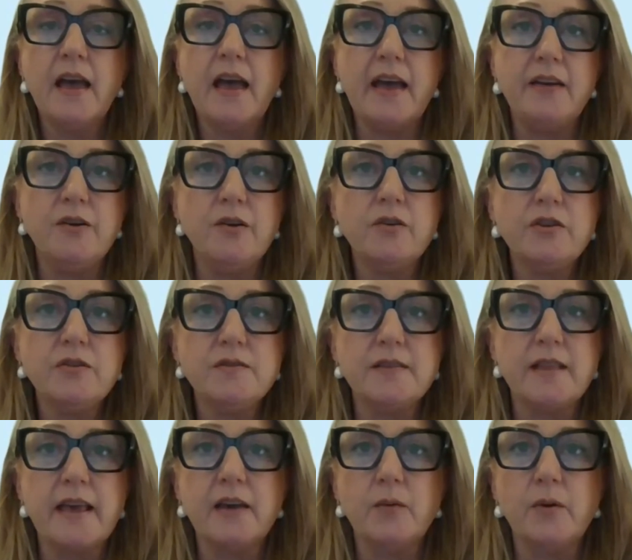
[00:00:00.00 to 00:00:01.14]
and not use
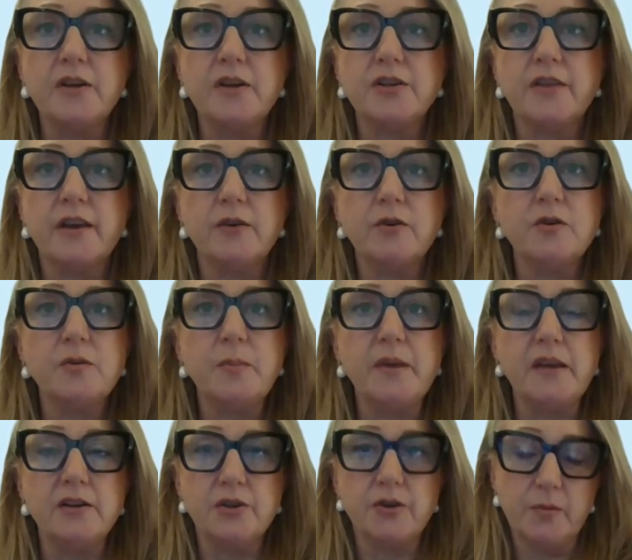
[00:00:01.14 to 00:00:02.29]
language that could be
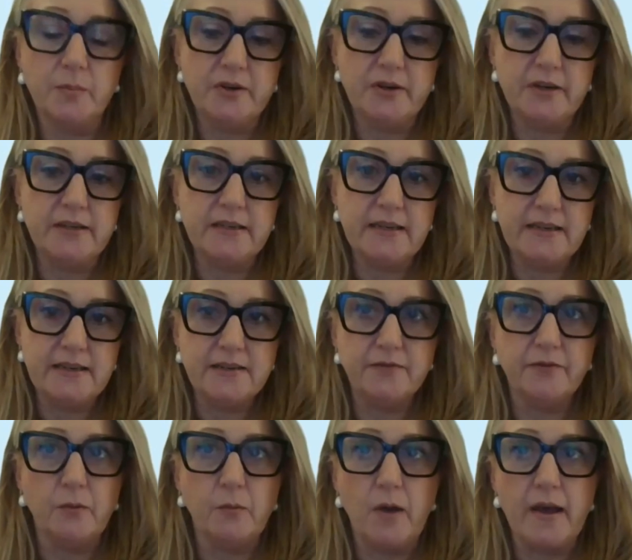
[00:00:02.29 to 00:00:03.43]
interpreted in
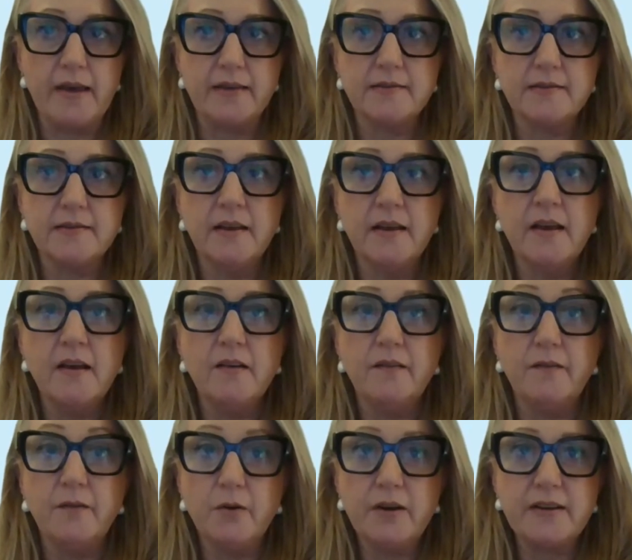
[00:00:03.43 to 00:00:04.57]
different ways.
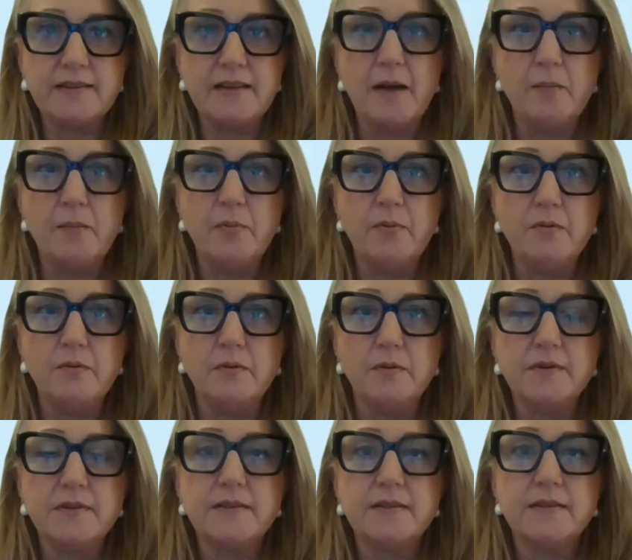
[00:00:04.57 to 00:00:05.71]
For example,
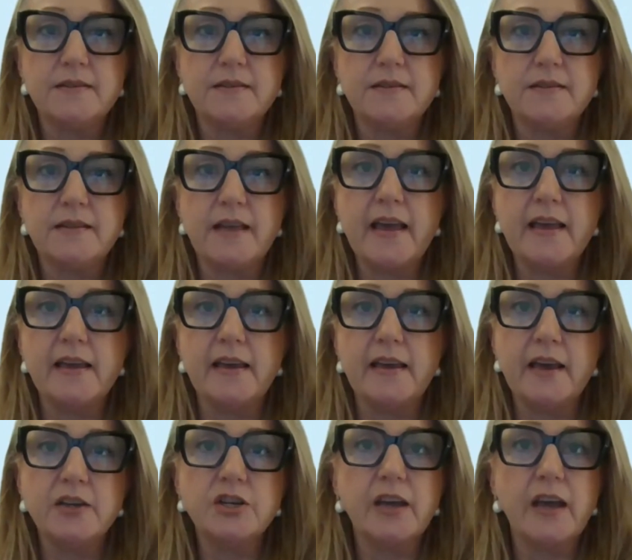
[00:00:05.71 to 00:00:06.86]
saying
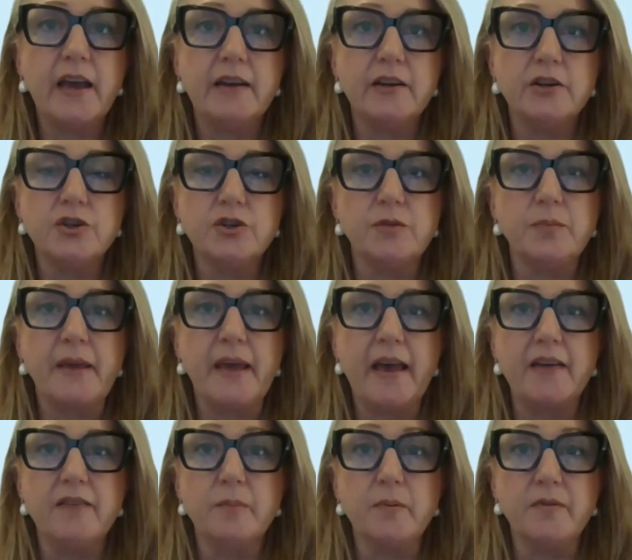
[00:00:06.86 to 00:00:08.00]
educators should
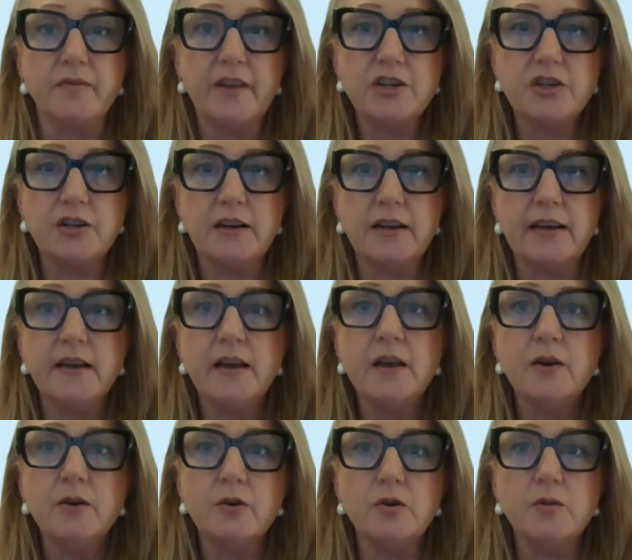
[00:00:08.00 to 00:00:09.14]
behave professionally
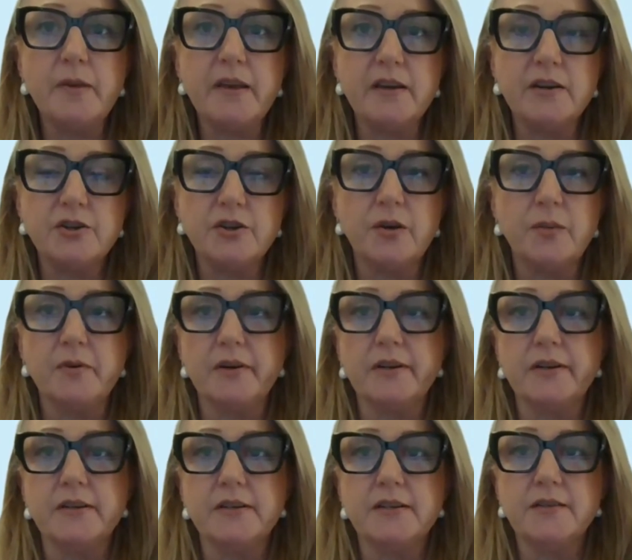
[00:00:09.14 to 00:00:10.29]
could be
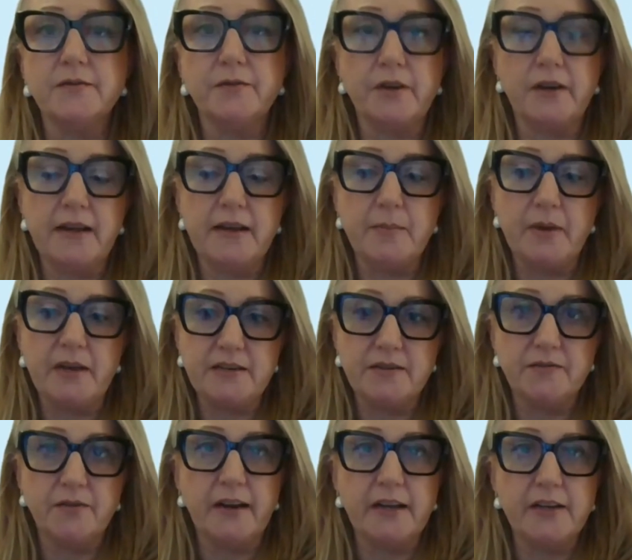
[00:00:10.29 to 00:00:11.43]
interpreted differently by
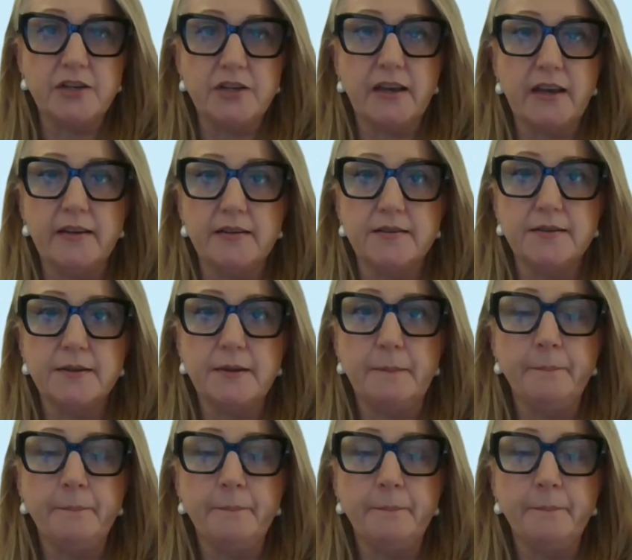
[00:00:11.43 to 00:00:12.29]
different educators.